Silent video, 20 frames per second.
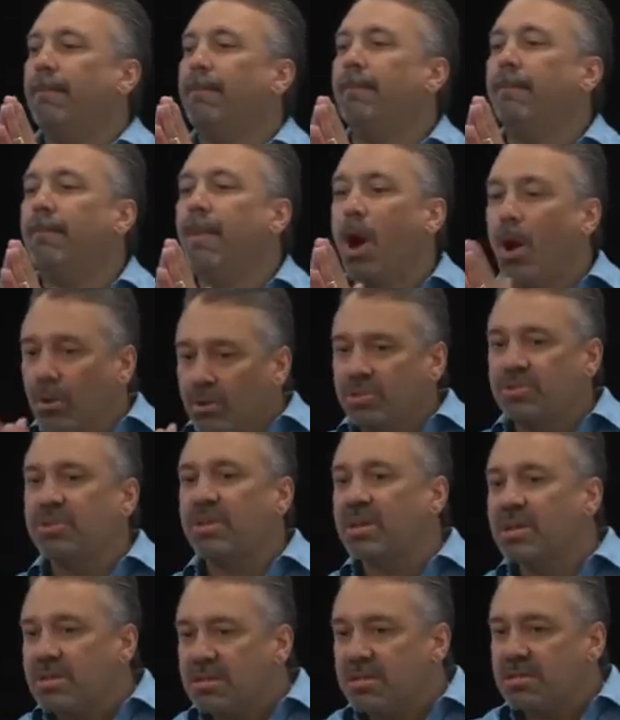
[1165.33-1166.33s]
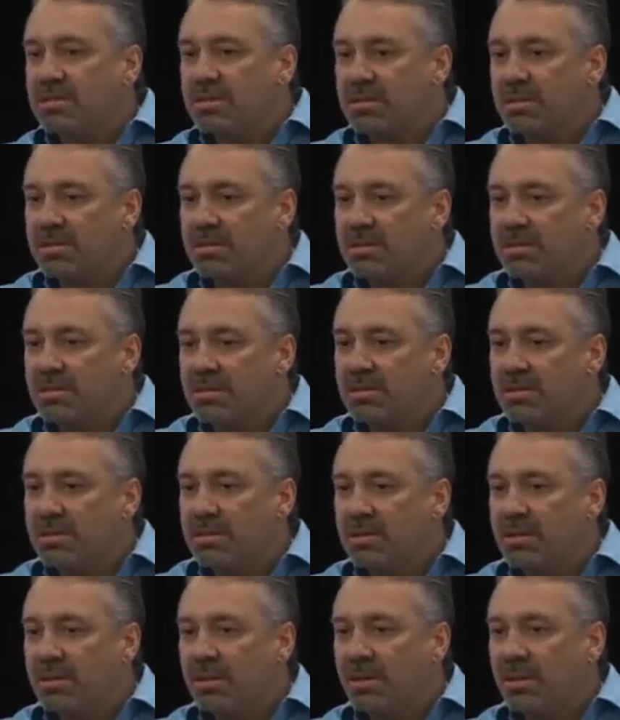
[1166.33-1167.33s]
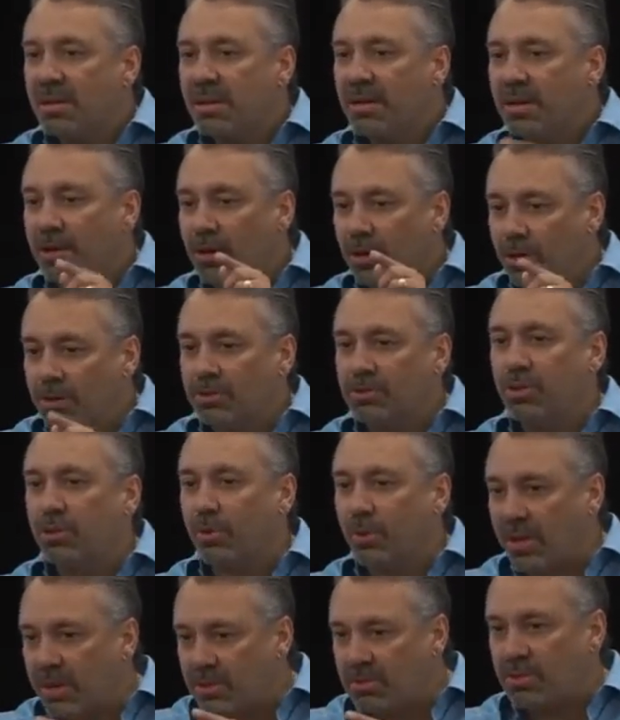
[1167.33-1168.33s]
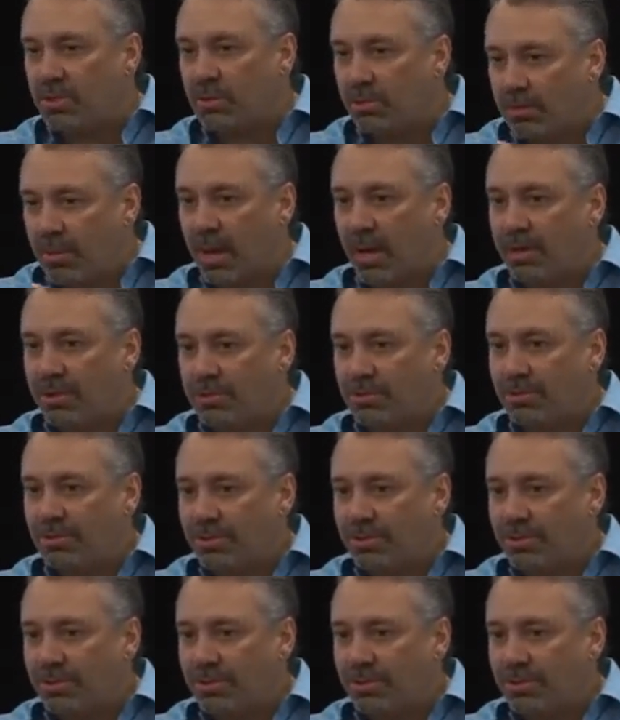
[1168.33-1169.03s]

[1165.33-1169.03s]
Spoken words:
Moses, you're doing too much.